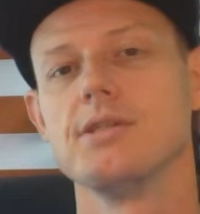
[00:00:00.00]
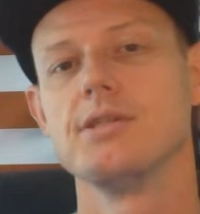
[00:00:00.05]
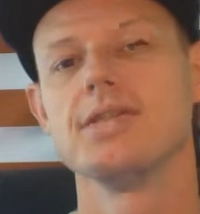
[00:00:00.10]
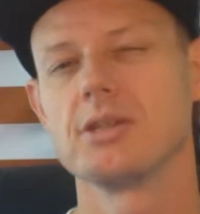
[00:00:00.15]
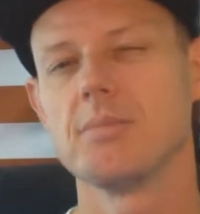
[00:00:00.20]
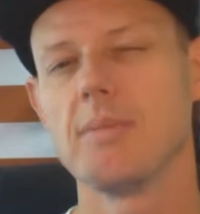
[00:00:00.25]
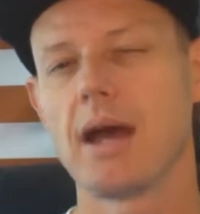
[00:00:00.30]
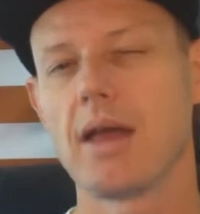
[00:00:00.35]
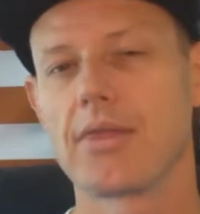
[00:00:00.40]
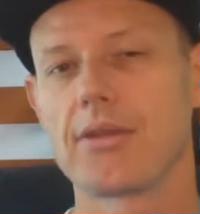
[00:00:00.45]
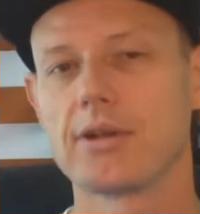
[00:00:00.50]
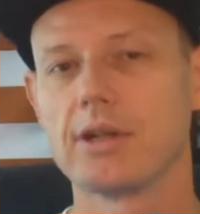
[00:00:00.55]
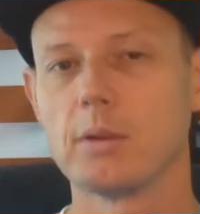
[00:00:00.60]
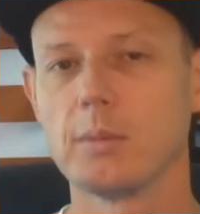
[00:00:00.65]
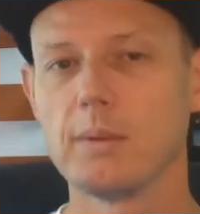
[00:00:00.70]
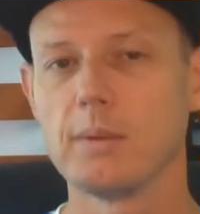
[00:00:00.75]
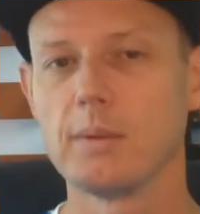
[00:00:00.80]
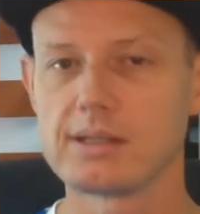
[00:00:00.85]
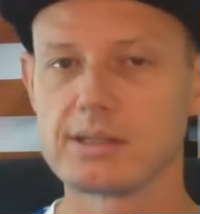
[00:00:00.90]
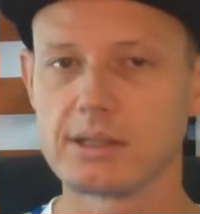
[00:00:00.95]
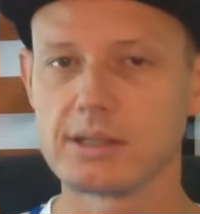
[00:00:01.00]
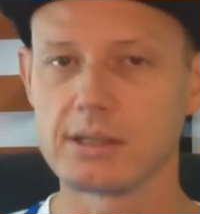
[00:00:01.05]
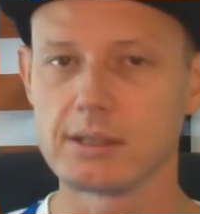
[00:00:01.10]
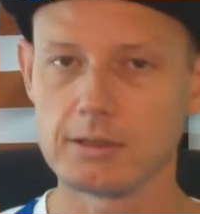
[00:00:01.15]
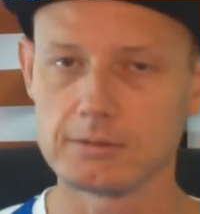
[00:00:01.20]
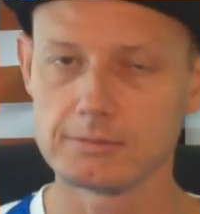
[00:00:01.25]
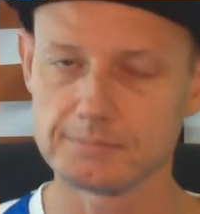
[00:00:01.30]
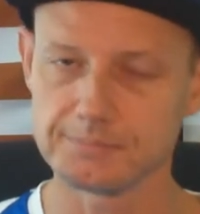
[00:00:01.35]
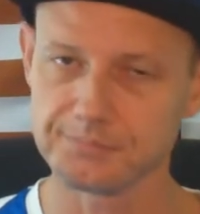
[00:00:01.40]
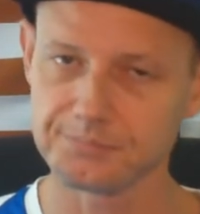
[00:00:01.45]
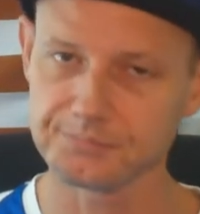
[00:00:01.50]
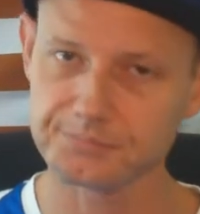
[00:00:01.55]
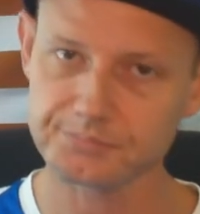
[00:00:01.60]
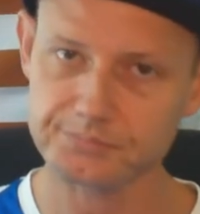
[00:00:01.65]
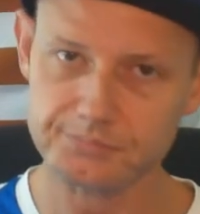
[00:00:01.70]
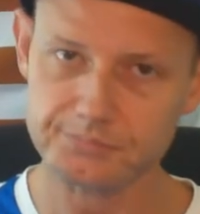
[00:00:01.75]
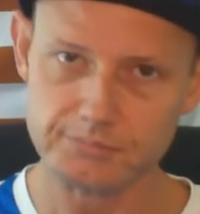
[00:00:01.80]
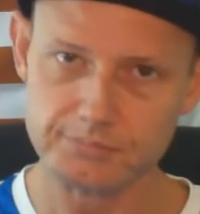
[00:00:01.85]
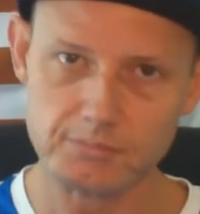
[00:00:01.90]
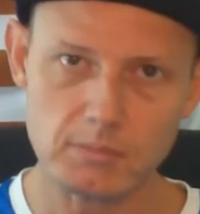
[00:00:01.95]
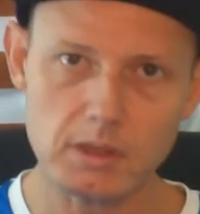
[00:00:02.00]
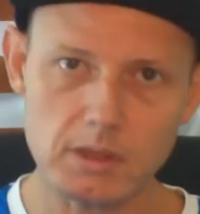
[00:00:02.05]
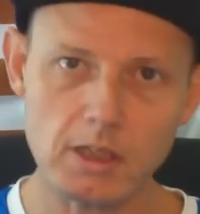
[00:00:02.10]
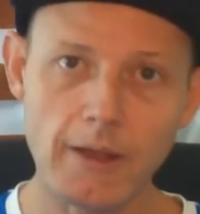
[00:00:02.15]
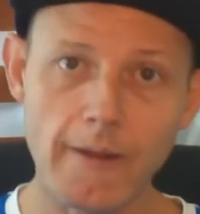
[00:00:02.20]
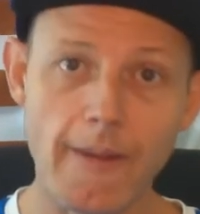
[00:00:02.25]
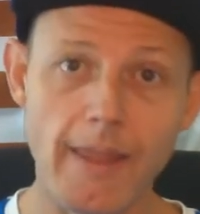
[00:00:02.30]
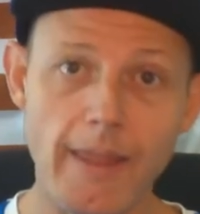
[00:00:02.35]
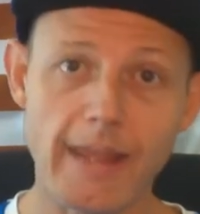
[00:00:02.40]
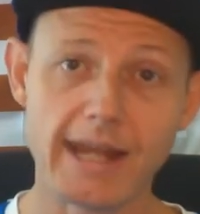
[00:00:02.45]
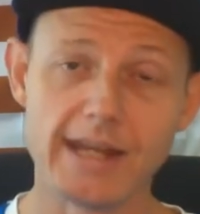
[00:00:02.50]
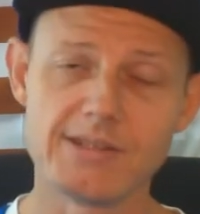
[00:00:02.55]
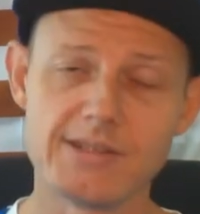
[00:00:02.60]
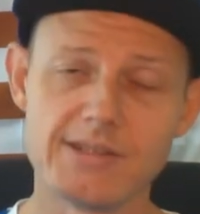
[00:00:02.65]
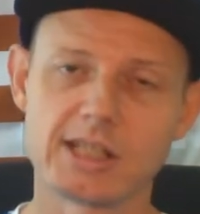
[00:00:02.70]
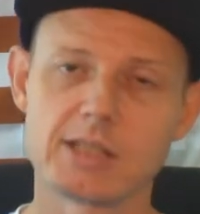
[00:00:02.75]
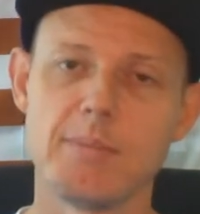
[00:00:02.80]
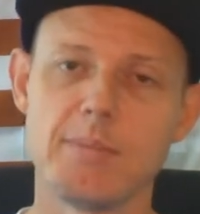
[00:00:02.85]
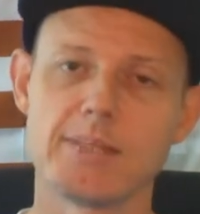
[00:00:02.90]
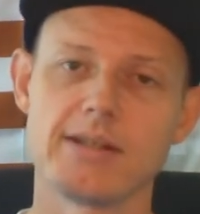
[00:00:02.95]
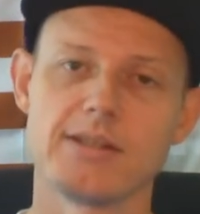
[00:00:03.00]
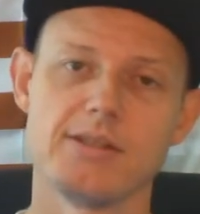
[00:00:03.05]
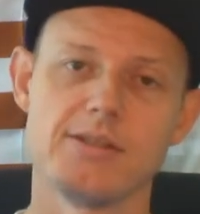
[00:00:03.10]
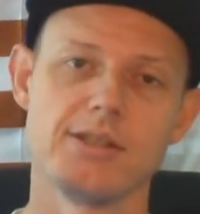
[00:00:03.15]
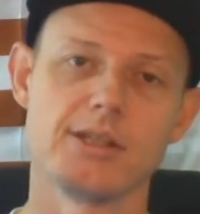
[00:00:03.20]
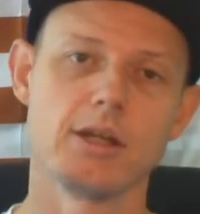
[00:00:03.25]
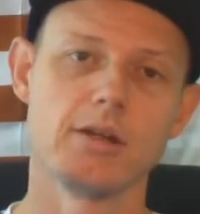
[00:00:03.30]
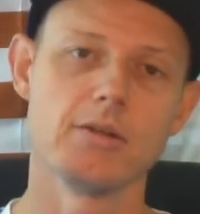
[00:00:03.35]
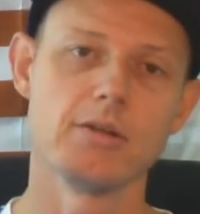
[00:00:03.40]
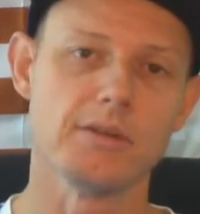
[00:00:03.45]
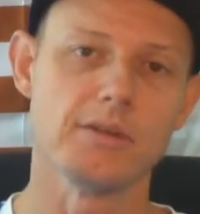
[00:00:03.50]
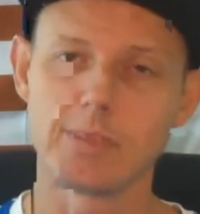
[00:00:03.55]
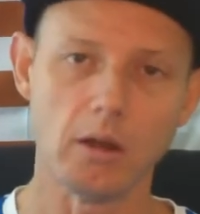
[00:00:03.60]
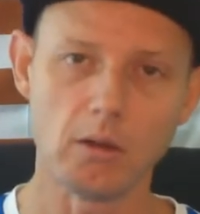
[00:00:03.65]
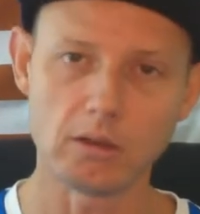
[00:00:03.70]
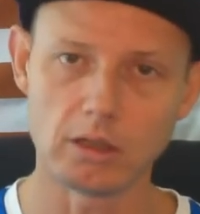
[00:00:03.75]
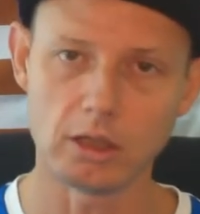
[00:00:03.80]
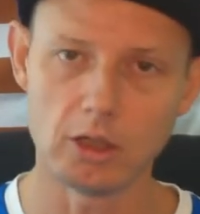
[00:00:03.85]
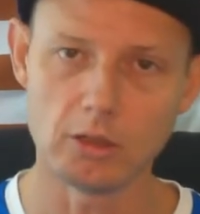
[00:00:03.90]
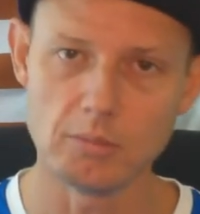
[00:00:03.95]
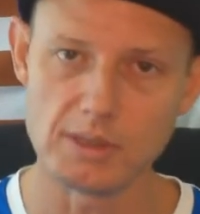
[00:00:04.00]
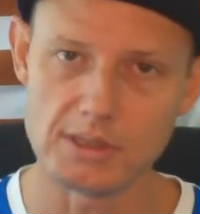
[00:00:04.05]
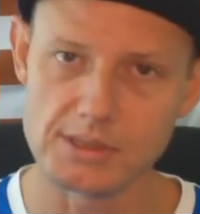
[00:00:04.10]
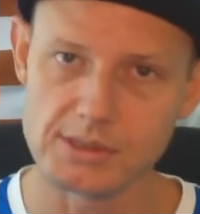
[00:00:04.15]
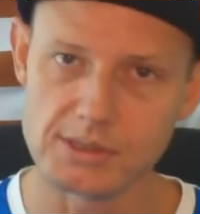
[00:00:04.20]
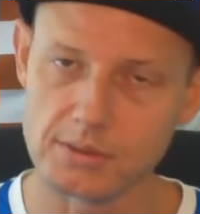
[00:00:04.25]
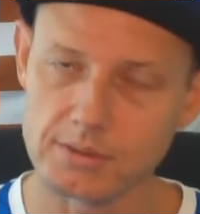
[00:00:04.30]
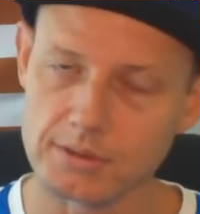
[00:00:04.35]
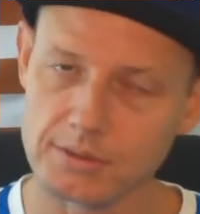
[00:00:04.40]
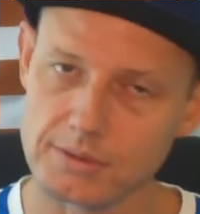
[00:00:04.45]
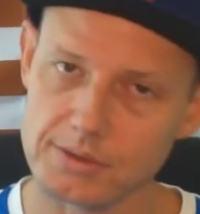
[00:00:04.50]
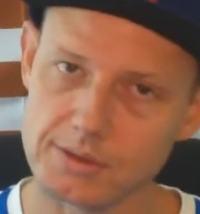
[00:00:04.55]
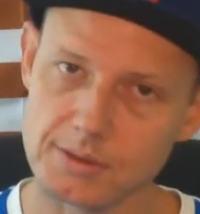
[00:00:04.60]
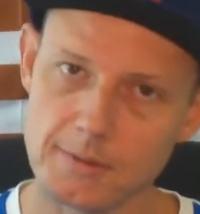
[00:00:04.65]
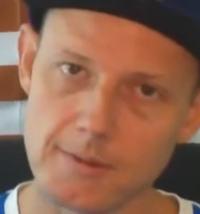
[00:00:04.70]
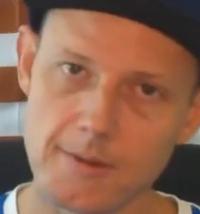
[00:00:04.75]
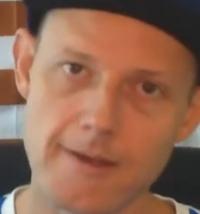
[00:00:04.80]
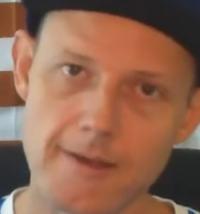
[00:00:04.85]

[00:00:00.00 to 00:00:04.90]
just about 3 weeks ago, and is expected to go to the Oklahoma Sooners.